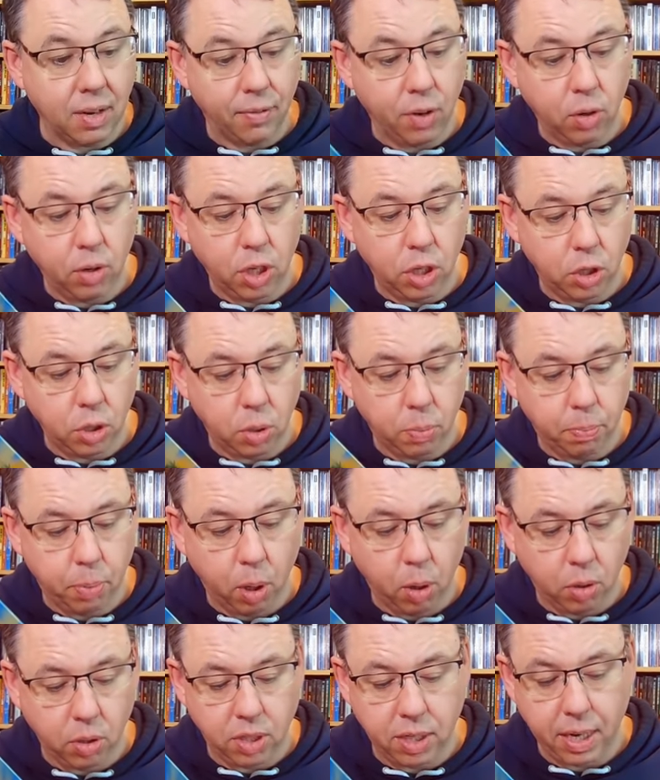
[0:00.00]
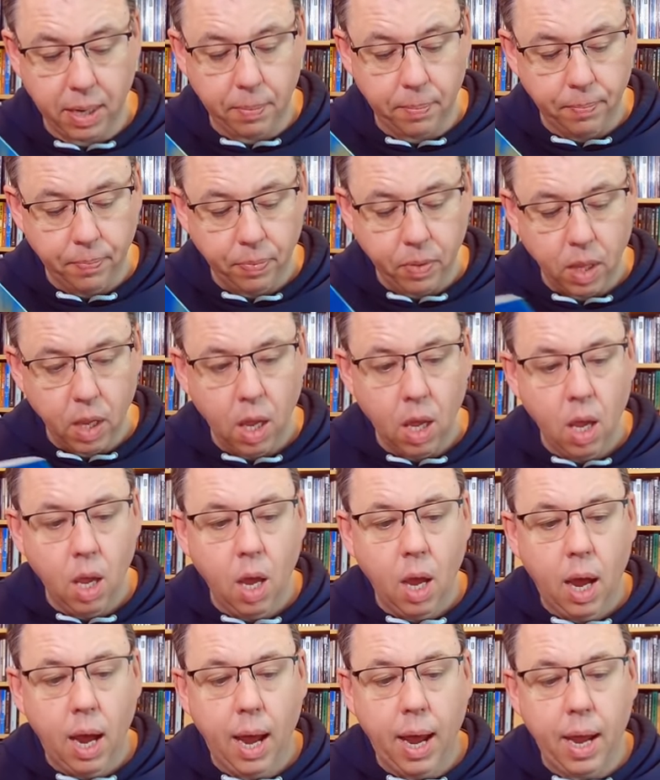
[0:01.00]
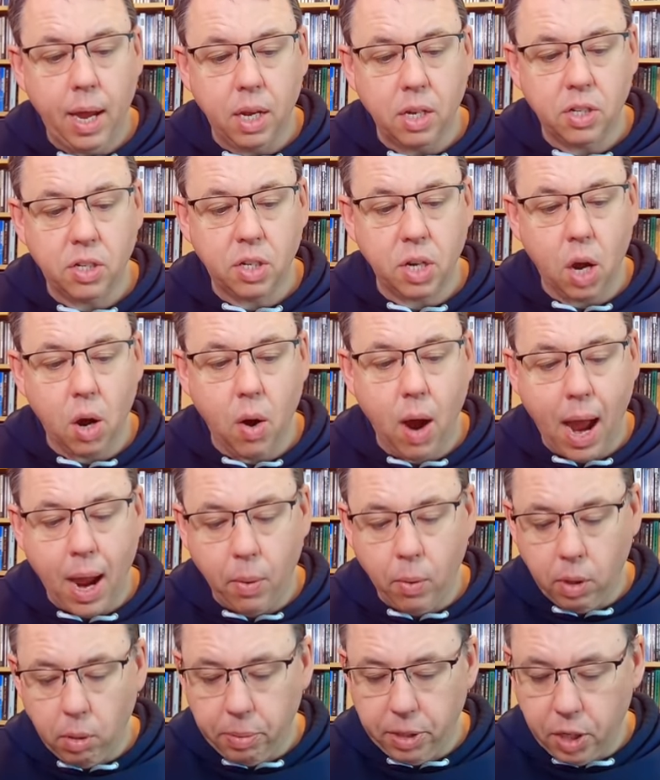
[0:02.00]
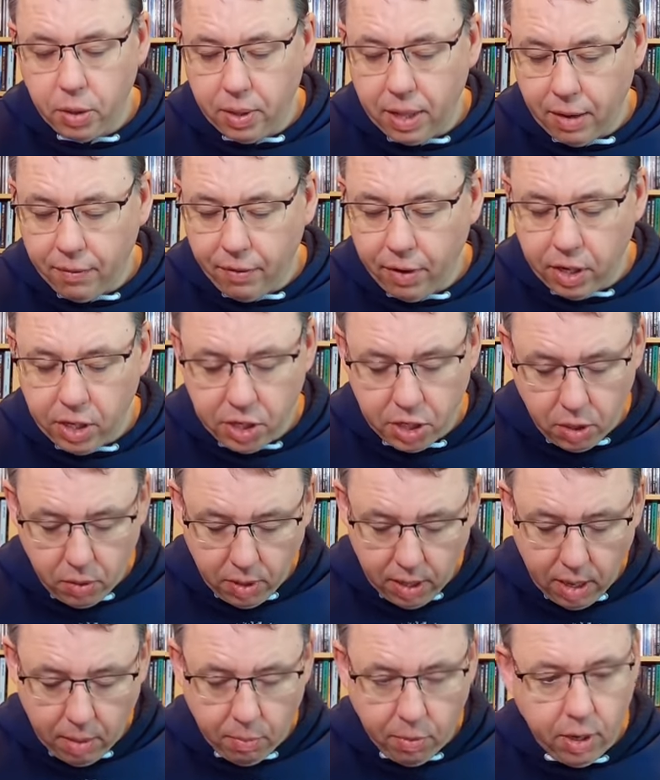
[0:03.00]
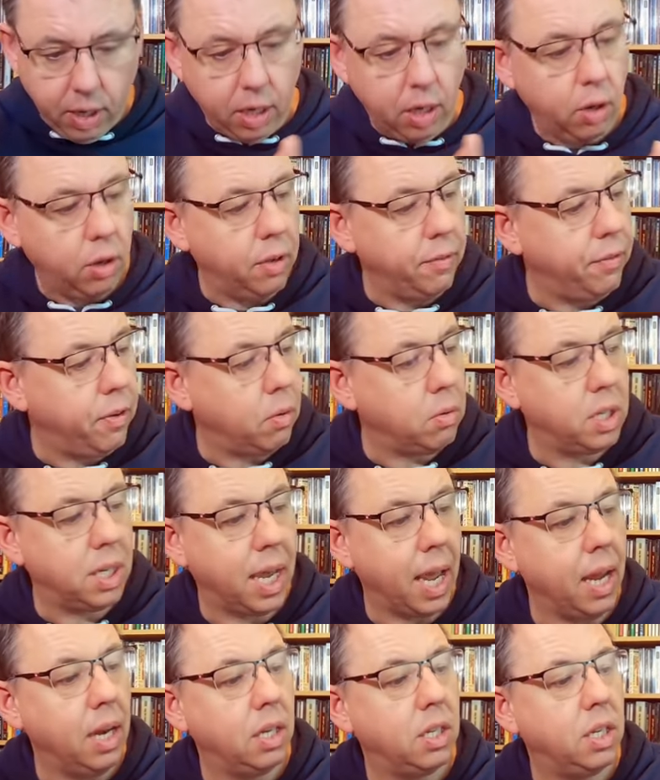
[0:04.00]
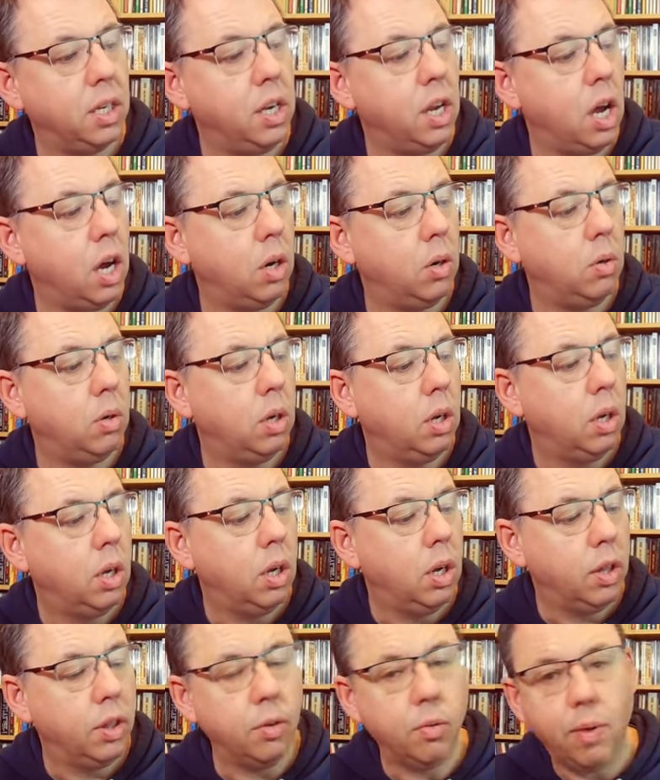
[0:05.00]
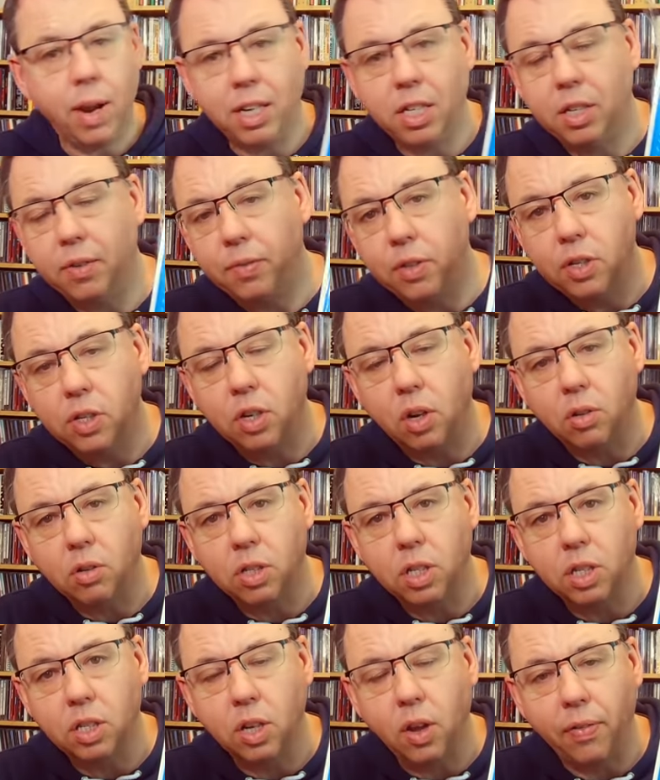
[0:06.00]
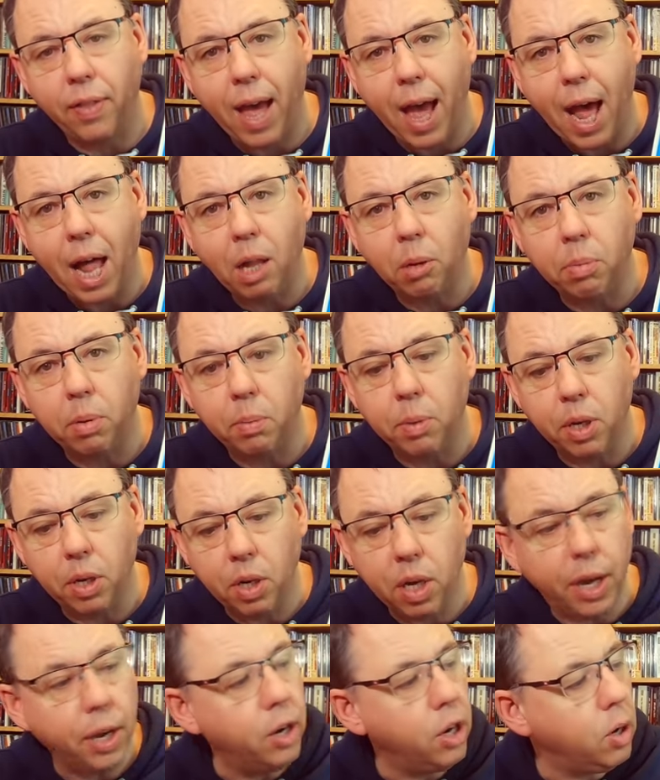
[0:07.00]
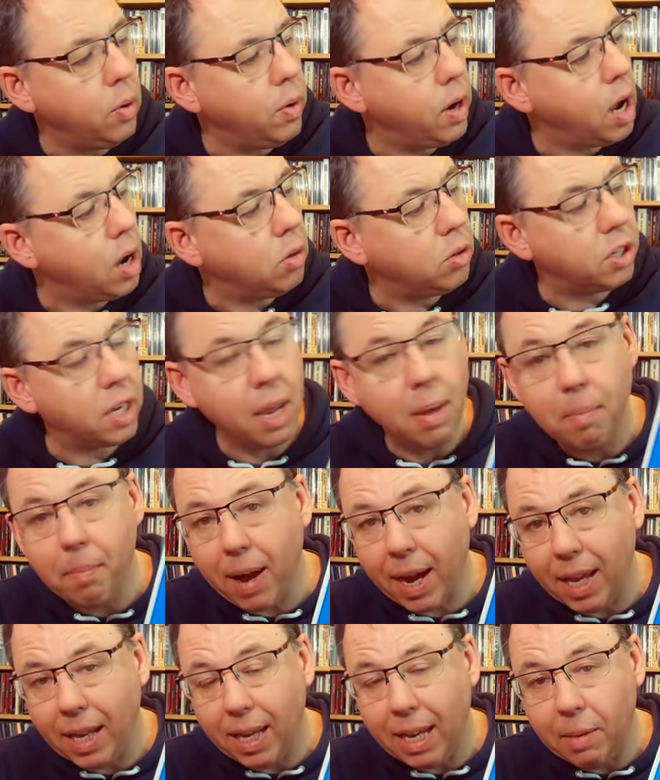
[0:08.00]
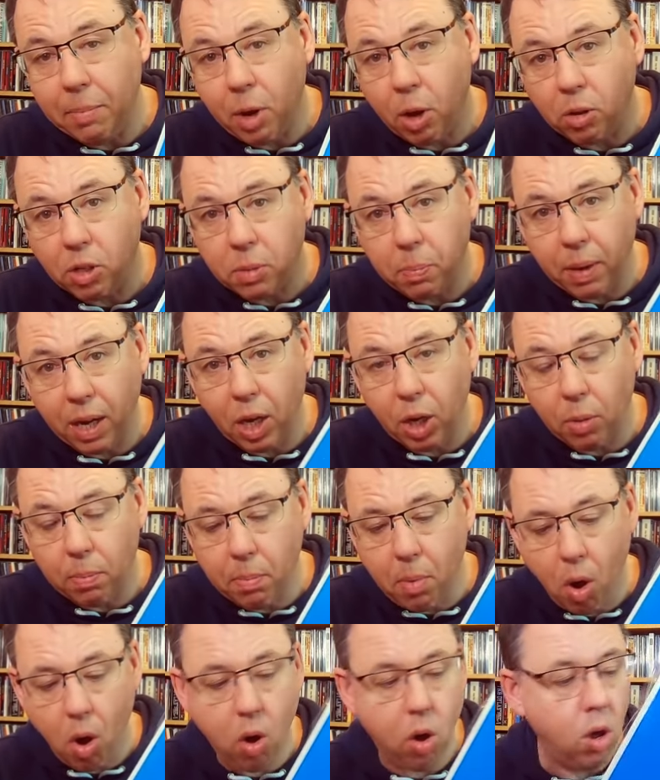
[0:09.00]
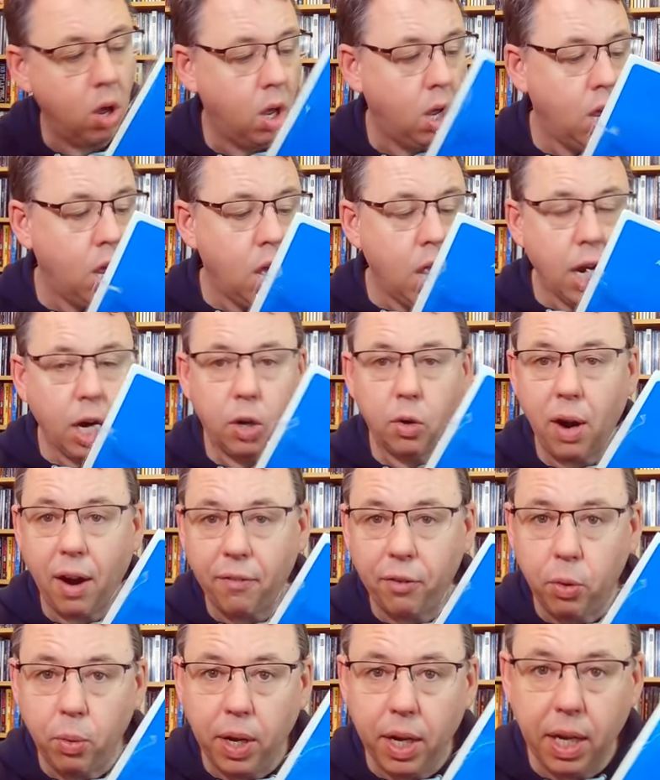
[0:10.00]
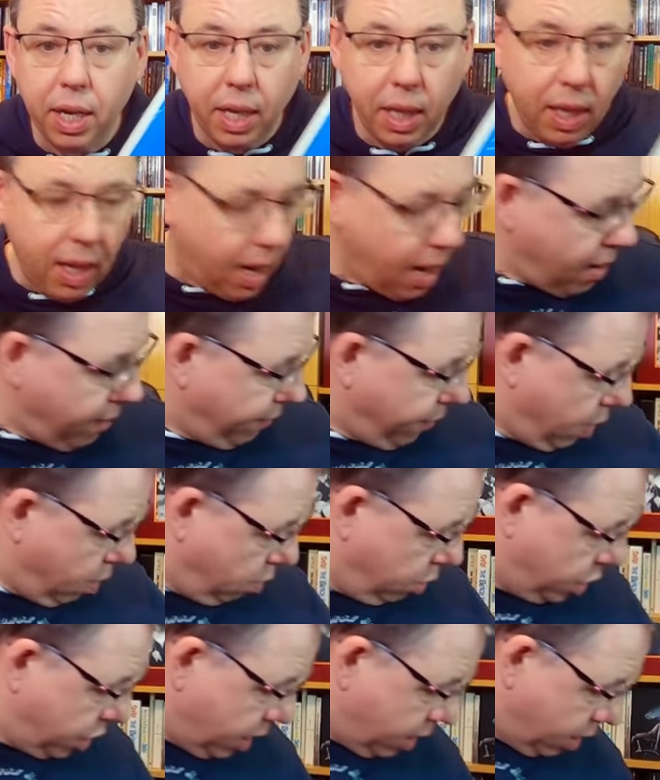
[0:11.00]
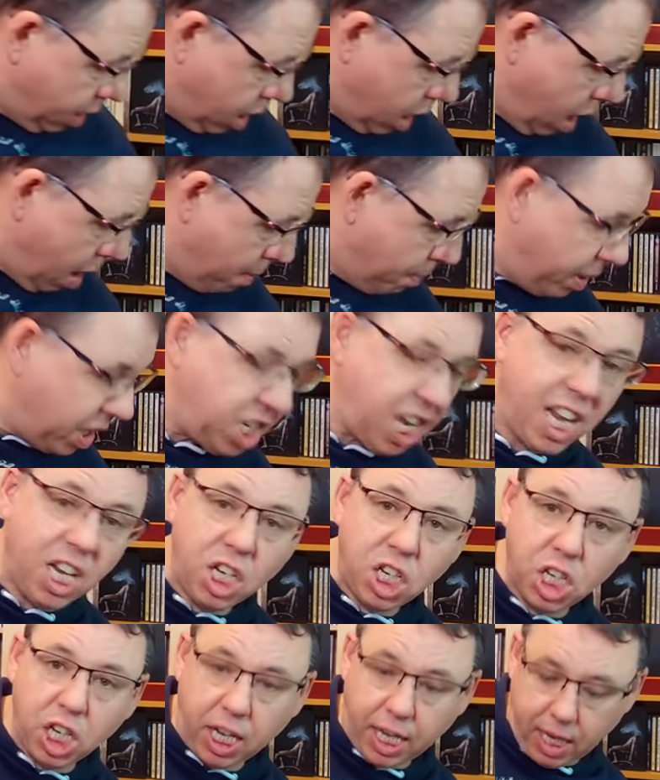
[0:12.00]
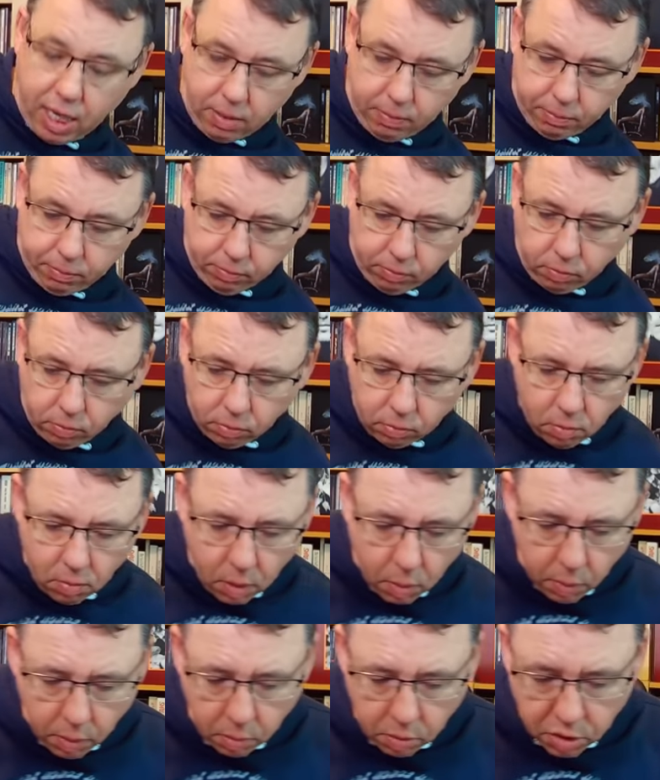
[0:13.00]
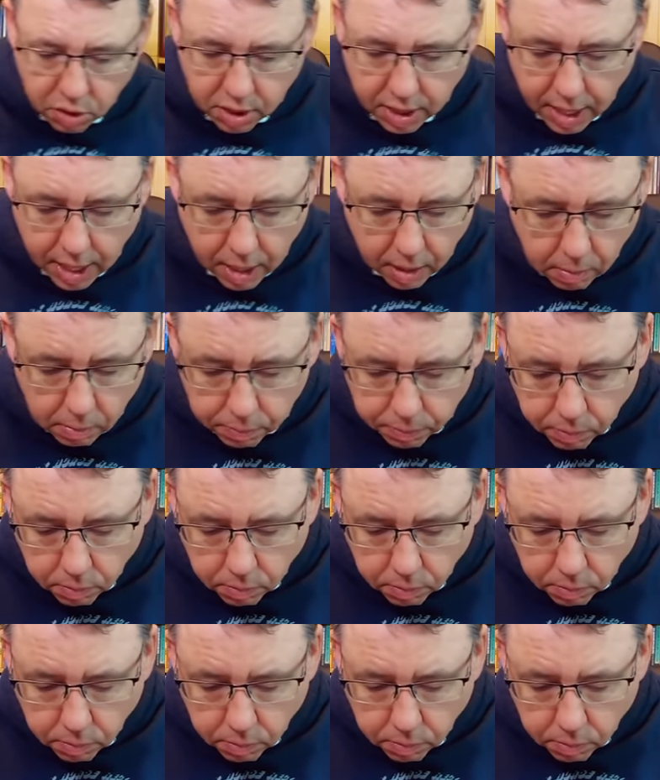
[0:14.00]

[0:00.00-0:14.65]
I've only just bought it. So I will be doing that very soon. And I'm really looking forward to getting to know the rest of the songs that's on that album, and who knows, it might lead me on to picking up more Kraftwerk in the near future, potentially. We will see.